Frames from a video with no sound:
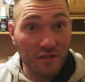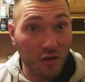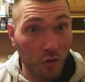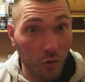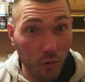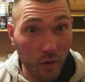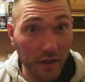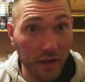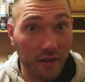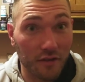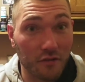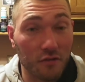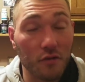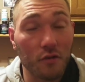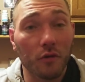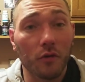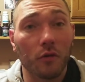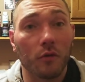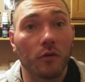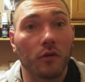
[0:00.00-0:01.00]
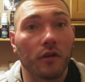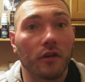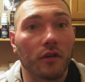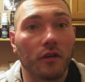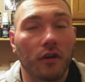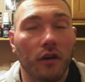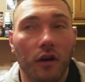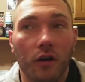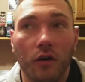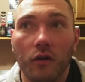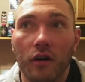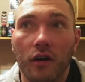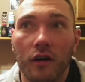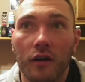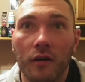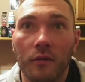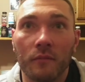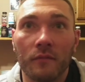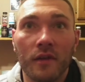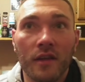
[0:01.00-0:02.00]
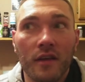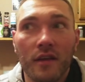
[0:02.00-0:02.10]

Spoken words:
quick too, you know.